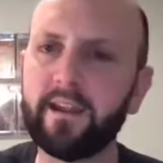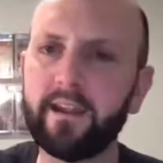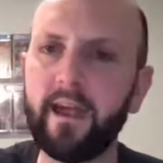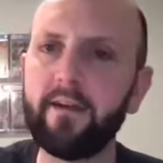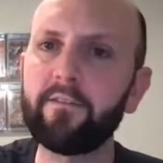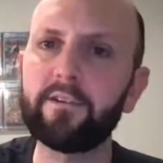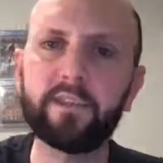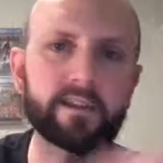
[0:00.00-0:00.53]
Like
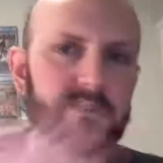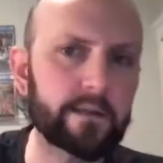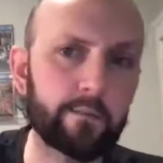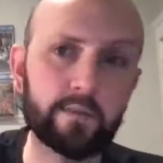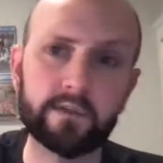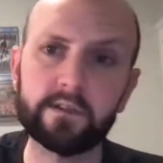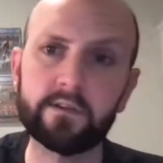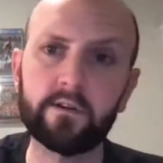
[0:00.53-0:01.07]
everything
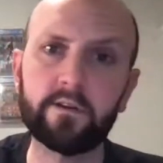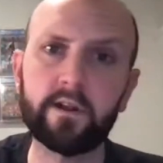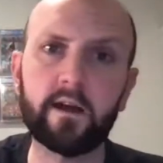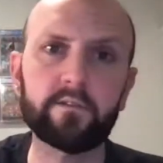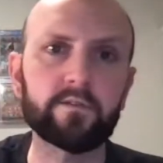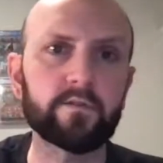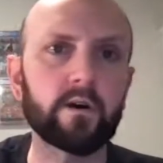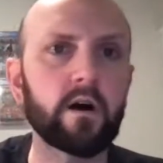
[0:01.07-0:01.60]
seemed to slow
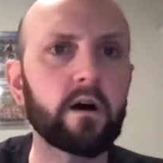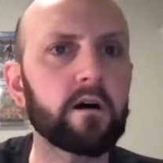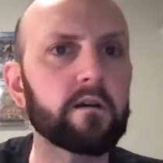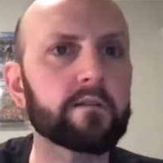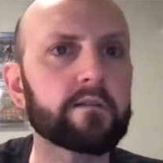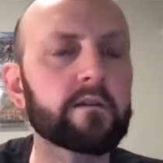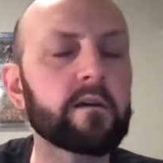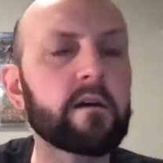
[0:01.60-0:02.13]
down to a
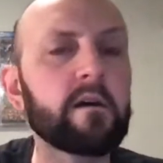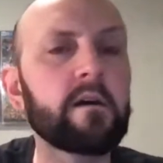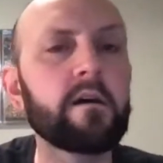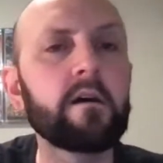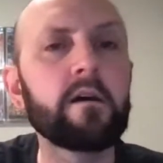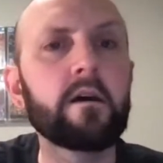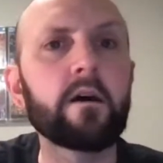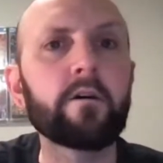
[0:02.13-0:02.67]
halt
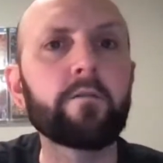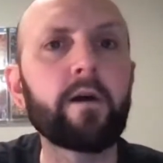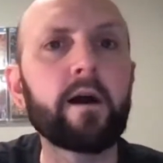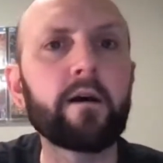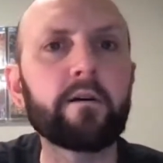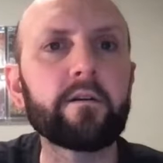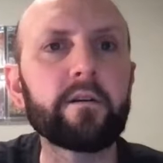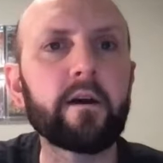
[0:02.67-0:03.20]

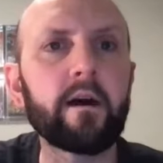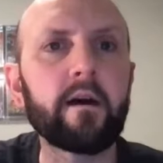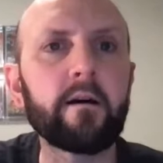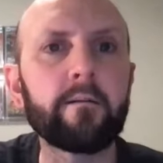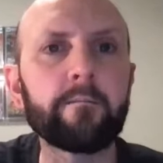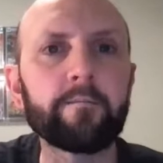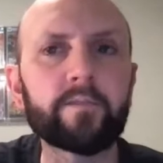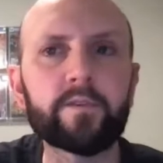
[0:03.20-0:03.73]
around
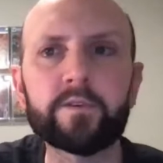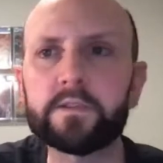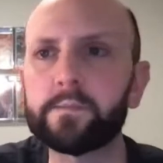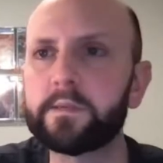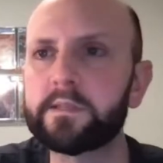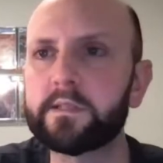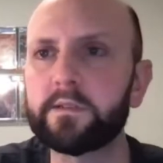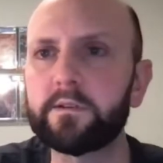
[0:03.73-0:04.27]

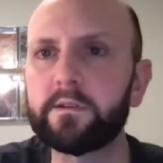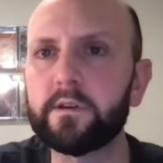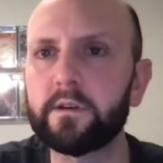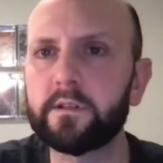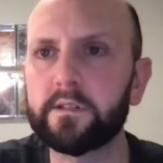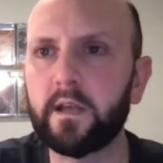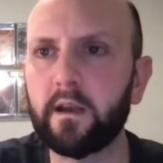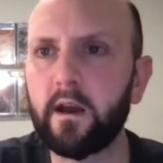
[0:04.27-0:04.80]
Christmas and New
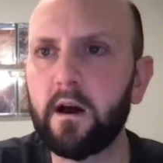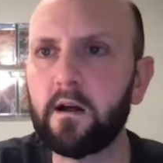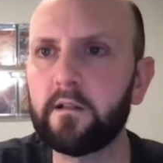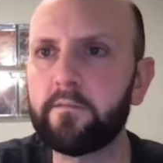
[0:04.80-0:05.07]
Year's. Like